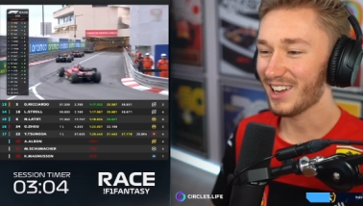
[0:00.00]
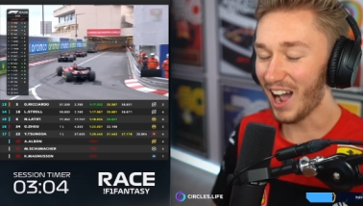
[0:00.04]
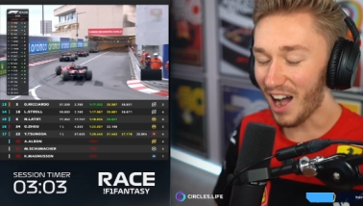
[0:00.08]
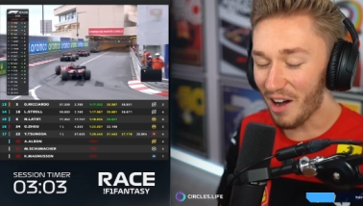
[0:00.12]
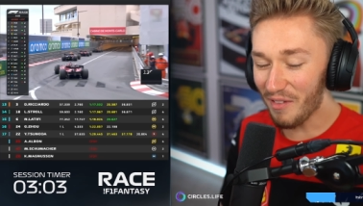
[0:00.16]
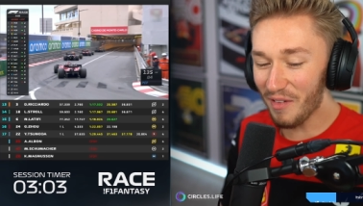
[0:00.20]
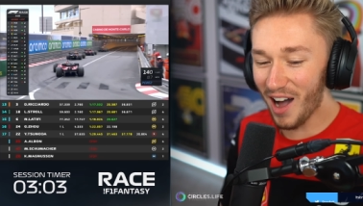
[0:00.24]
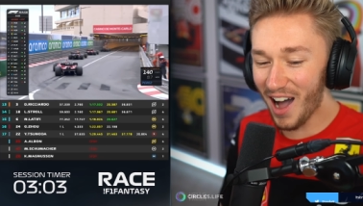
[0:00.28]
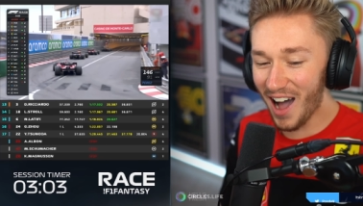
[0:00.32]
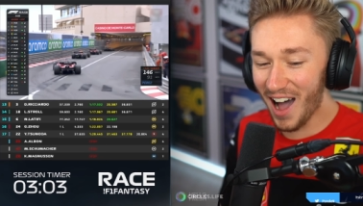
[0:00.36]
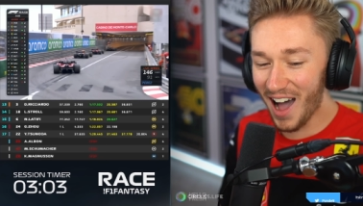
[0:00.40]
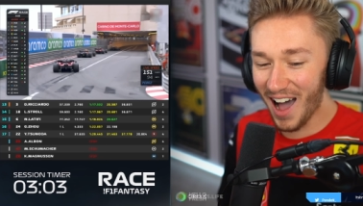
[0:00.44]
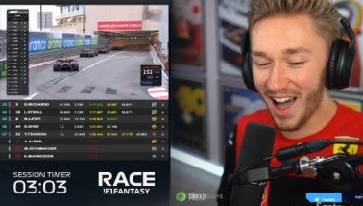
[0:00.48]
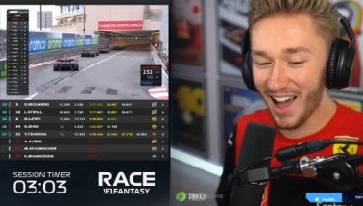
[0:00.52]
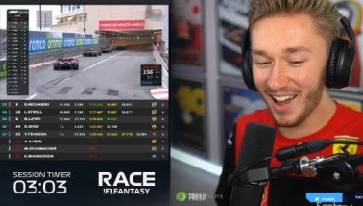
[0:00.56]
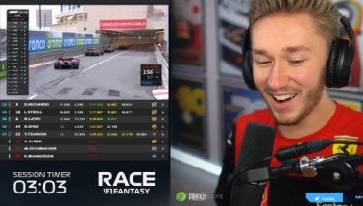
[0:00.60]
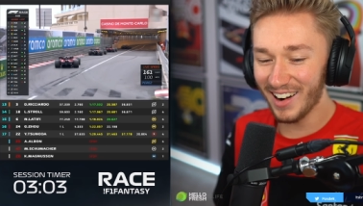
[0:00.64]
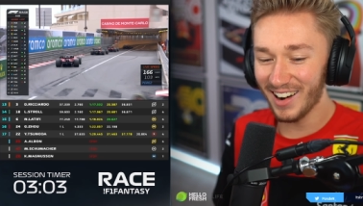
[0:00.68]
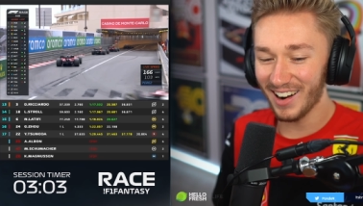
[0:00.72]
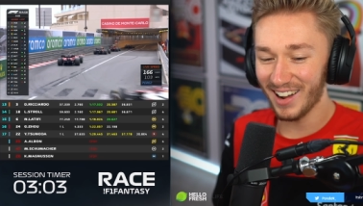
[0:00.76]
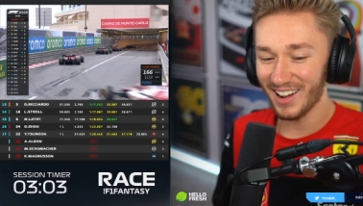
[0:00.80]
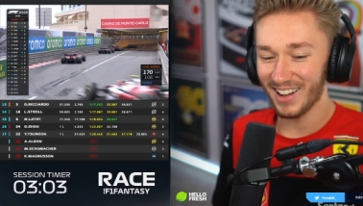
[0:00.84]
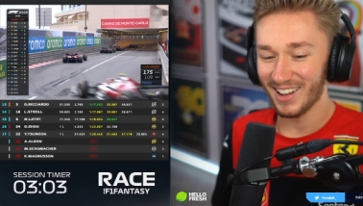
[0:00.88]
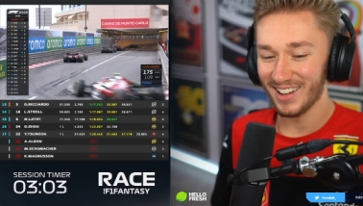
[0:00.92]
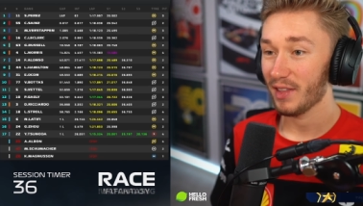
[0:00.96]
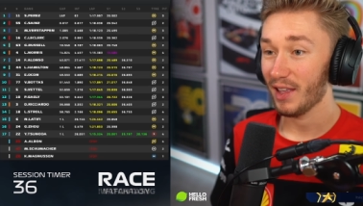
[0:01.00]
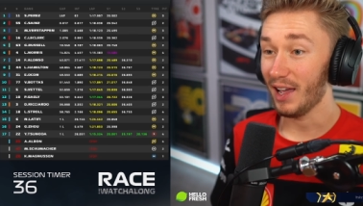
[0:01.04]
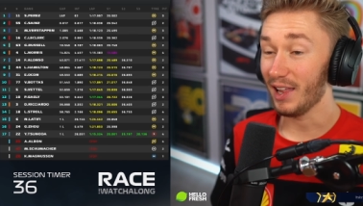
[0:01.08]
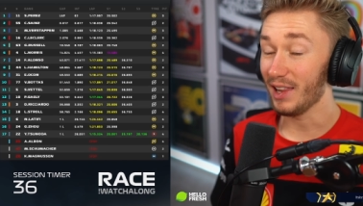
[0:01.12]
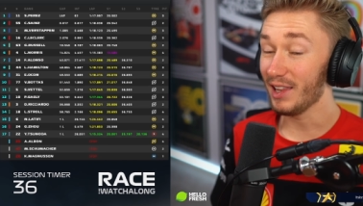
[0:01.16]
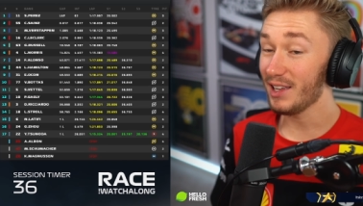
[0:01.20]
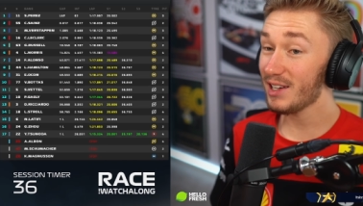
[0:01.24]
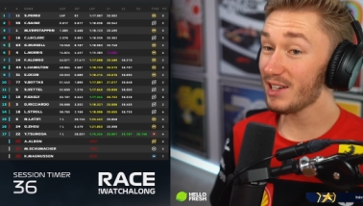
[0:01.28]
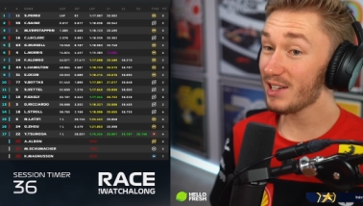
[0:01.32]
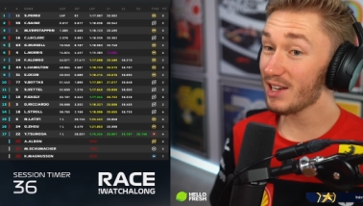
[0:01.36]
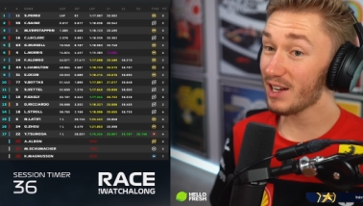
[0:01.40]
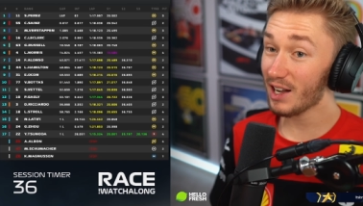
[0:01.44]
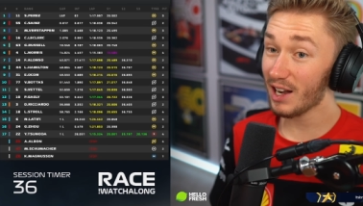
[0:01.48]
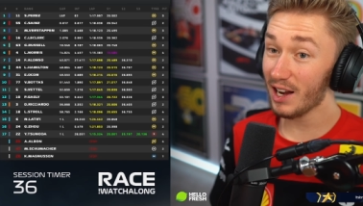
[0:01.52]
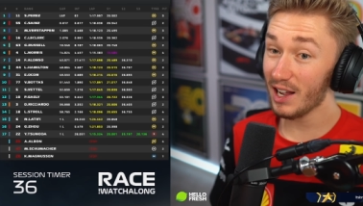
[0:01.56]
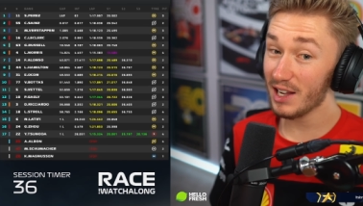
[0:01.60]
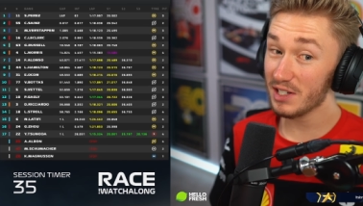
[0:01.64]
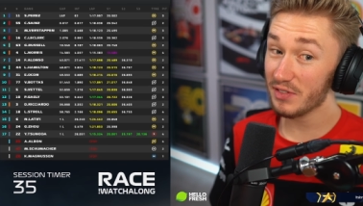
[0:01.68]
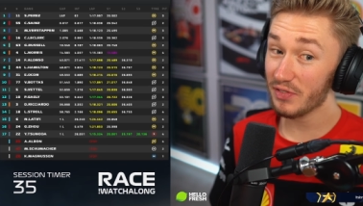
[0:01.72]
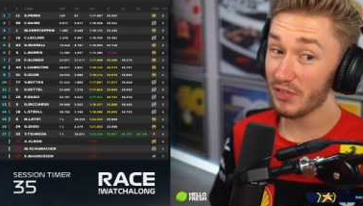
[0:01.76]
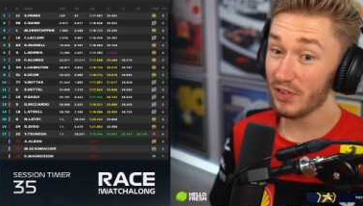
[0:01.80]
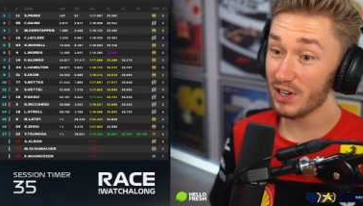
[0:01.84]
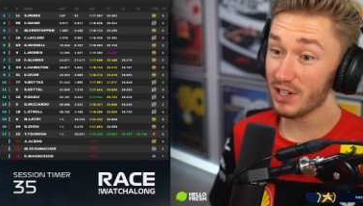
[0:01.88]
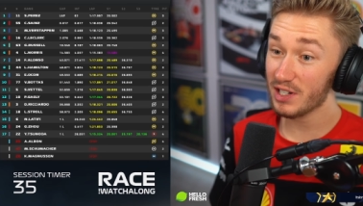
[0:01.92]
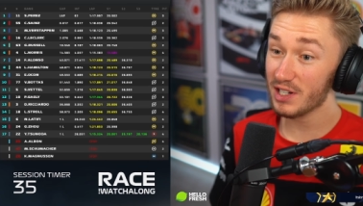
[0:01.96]
Come on! At least
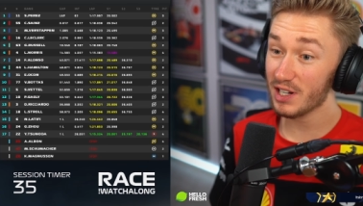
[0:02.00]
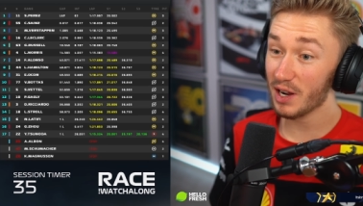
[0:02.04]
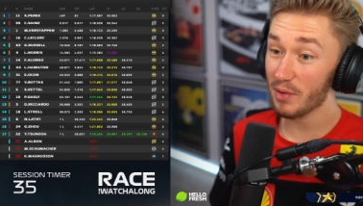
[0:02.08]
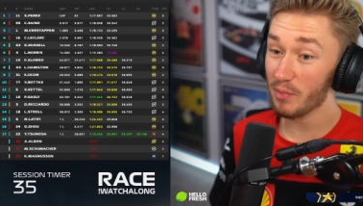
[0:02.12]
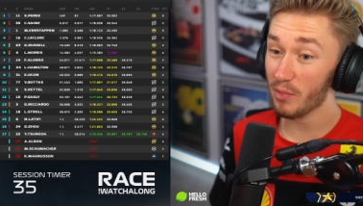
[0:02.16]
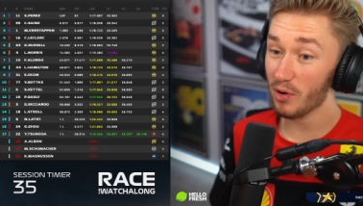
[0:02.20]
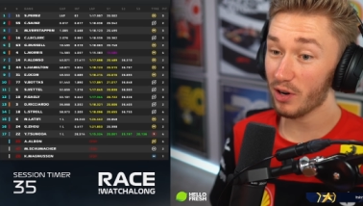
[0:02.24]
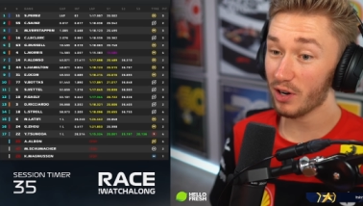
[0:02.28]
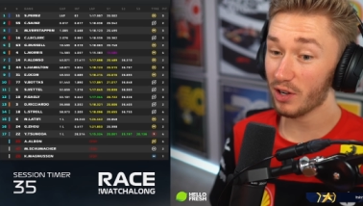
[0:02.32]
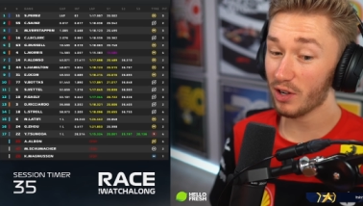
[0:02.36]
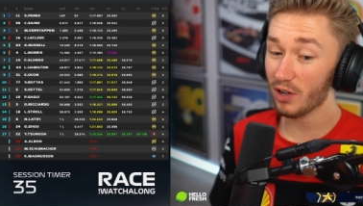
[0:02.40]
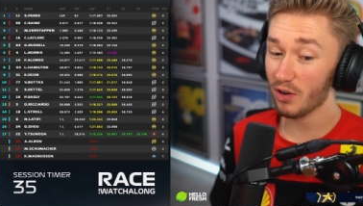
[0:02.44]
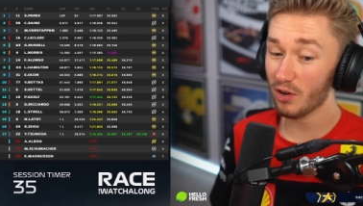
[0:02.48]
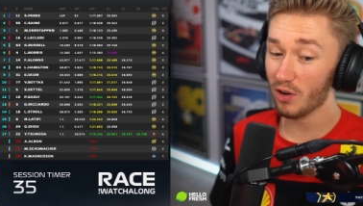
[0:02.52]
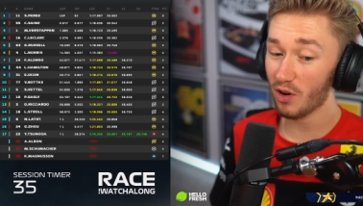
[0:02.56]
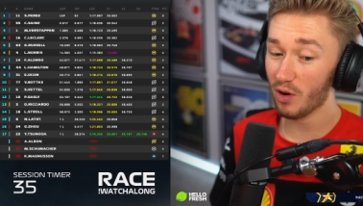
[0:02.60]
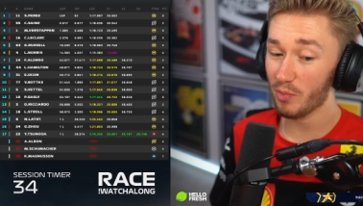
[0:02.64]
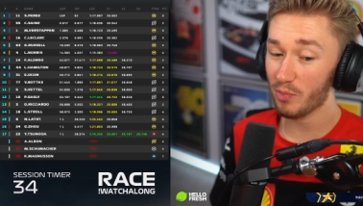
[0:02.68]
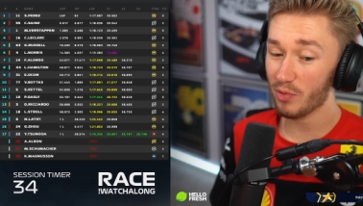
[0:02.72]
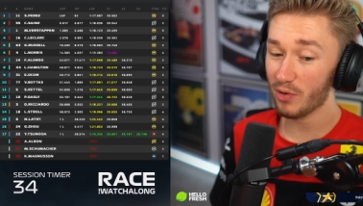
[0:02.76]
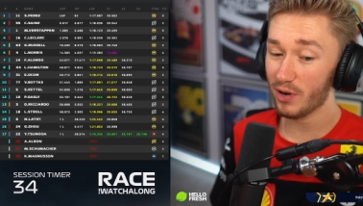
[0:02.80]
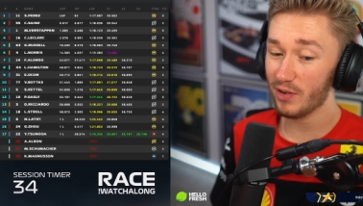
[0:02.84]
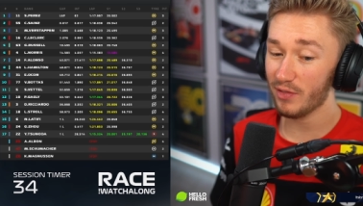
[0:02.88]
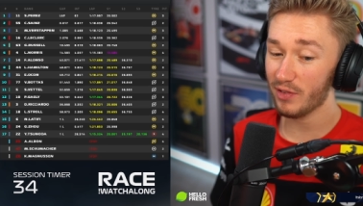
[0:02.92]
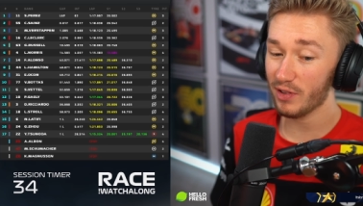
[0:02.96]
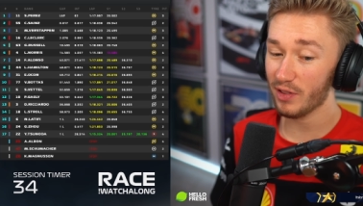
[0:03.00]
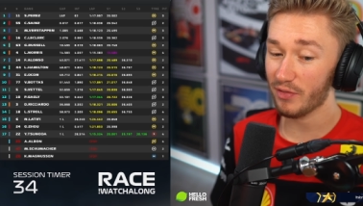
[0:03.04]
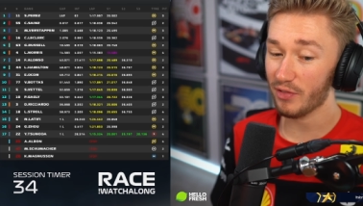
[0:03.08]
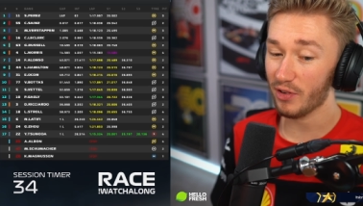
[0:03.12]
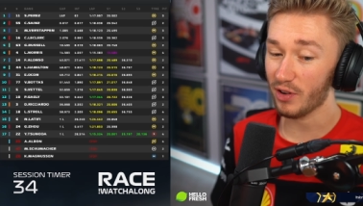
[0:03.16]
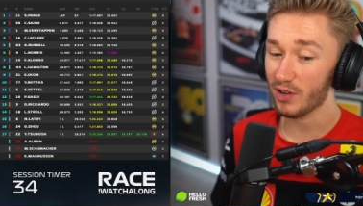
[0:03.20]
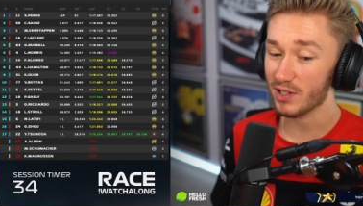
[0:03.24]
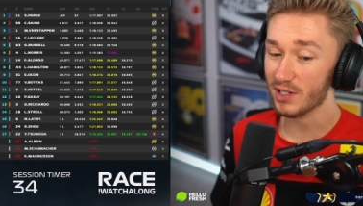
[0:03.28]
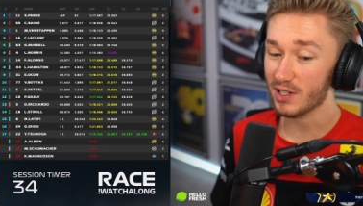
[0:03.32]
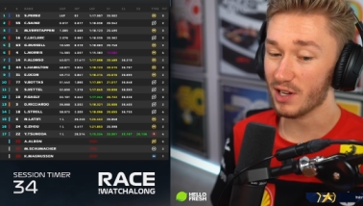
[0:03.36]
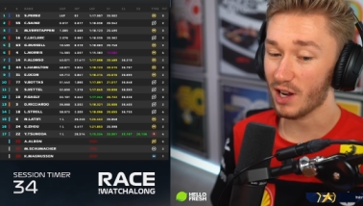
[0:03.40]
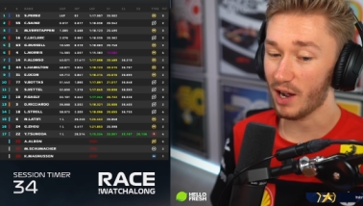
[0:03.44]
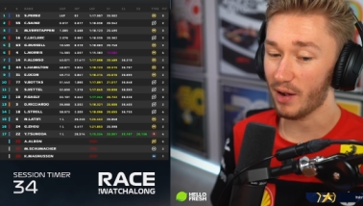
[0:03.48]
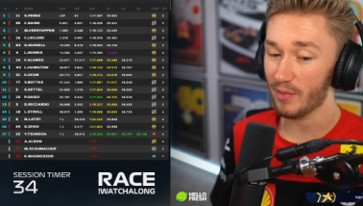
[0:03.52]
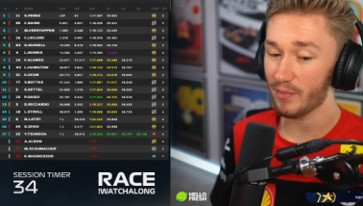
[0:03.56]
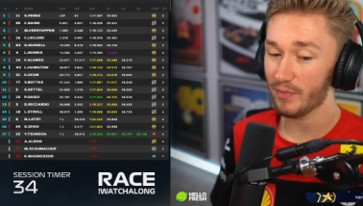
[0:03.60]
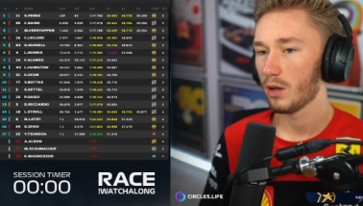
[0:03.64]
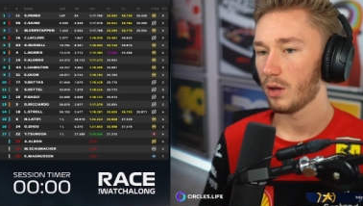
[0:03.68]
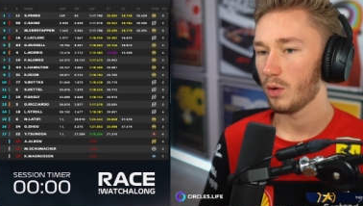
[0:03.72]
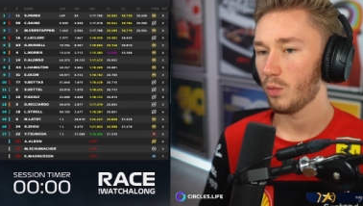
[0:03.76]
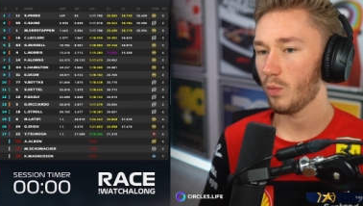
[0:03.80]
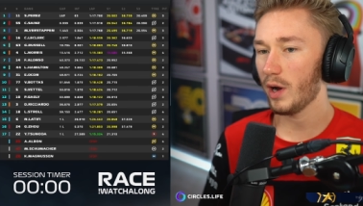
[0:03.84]
Leclerc's finishing a Monaco Grand Prix for the first time.